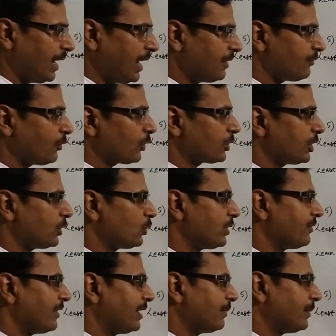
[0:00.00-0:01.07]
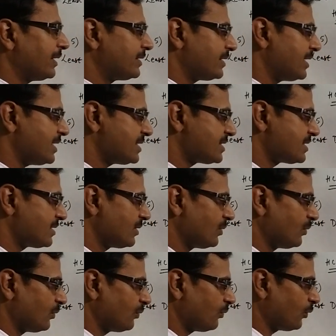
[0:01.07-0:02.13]
and 42 divided by 3 is
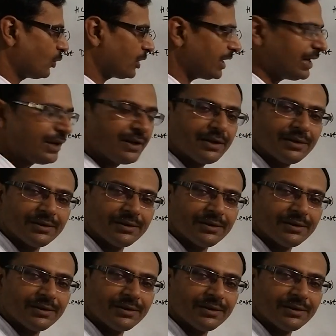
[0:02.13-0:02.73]
14.